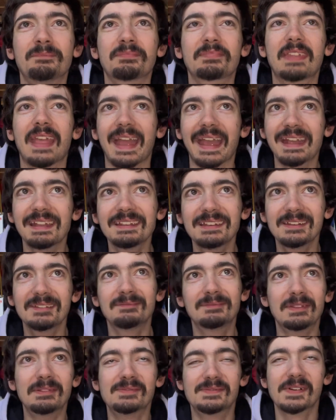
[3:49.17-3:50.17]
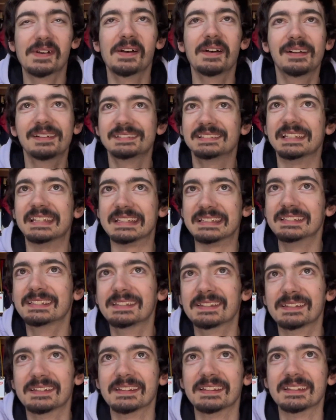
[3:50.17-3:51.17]
The end of the verse into
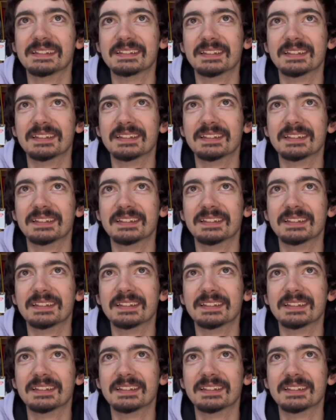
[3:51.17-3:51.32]
the,